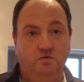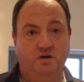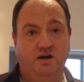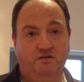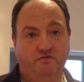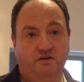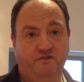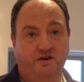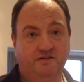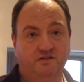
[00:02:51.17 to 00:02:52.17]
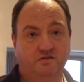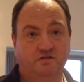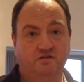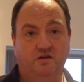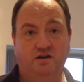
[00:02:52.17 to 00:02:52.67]
We had three fighters on
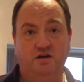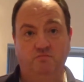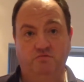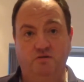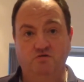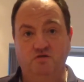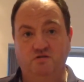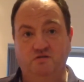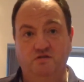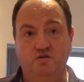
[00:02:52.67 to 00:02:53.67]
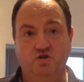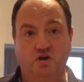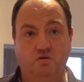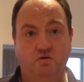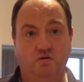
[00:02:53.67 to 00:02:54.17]
the Cyclone Promotions
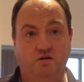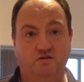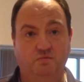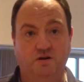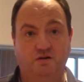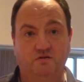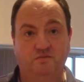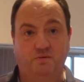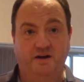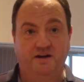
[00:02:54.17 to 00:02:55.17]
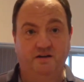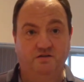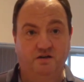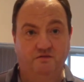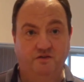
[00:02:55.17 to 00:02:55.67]
show last week on Spike and
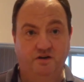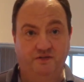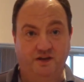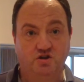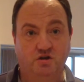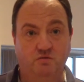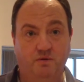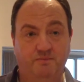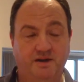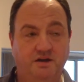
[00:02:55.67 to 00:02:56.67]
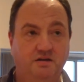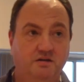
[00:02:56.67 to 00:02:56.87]
Channel 5, that show at Wembley.